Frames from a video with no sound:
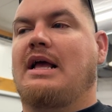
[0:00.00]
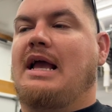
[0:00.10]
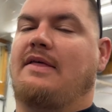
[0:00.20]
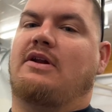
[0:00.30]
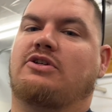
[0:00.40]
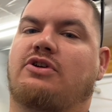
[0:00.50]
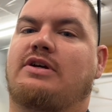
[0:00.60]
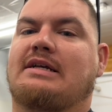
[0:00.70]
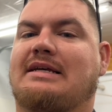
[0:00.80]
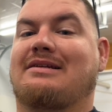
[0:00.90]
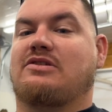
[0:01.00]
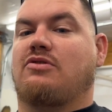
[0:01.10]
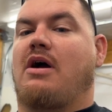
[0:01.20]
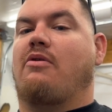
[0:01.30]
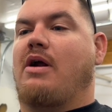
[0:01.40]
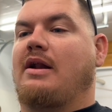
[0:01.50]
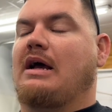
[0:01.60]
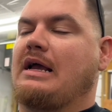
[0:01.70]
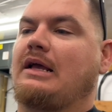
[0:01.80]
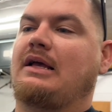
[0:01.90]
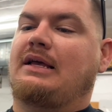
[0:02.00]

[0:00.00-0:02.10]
and then I'll show you guys how to zero out ride height